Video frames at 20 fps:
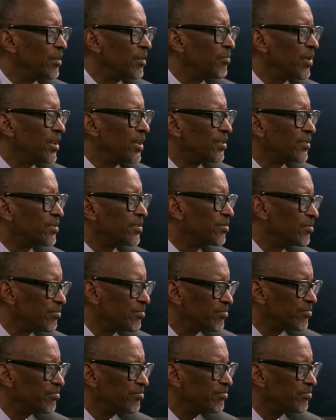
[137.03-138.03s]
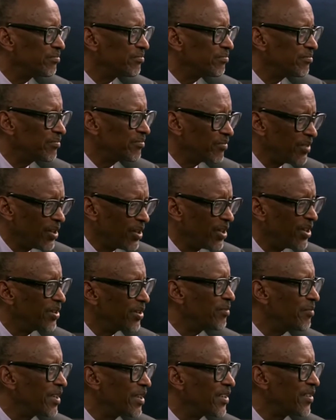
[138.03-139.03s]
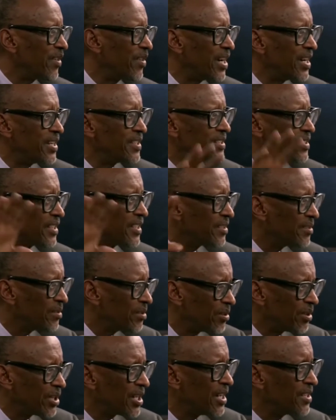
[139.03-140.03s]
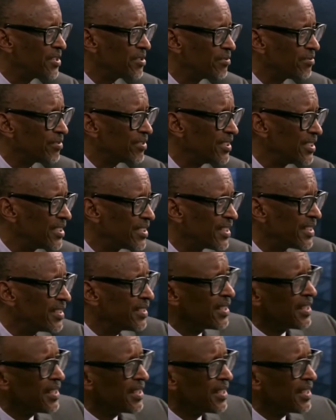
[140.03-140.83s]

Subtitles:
about human rights and all kinds of things, and